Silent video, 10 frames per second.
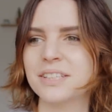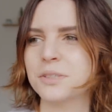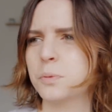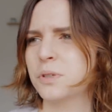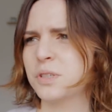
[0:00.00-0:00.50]

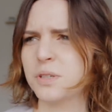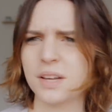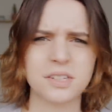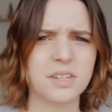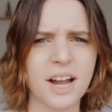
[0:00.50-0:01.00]
This was
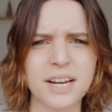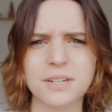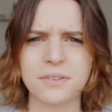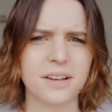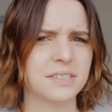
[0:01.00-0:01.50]
2009,
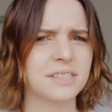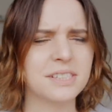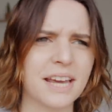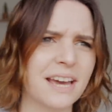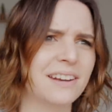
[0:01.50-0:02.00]

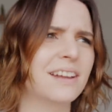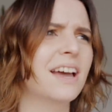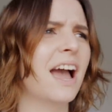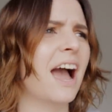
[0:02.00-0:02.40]
2010,